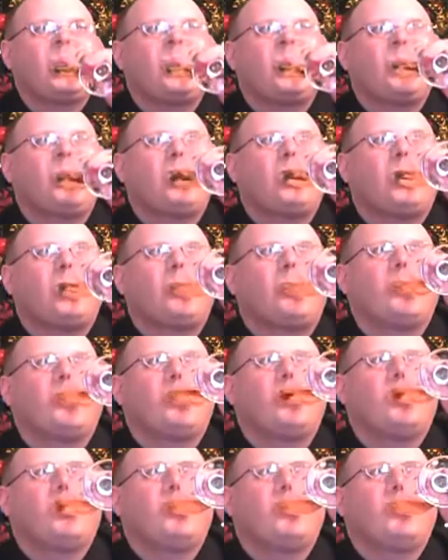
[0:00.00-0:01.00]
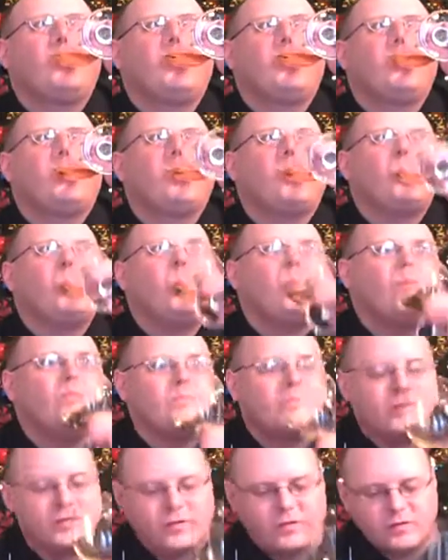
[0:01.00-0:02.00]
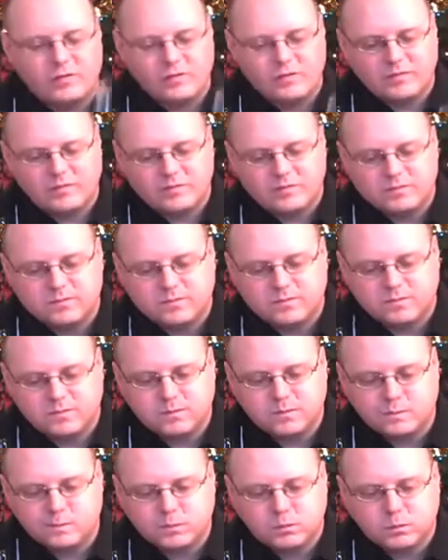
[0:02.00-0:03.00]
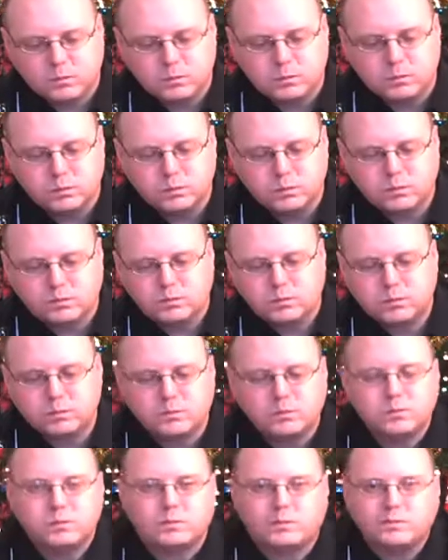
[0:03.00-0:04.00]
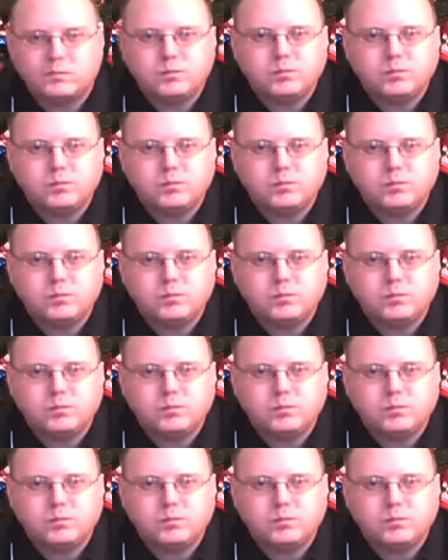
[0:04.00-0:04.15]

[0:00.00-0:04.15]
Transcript: (silence)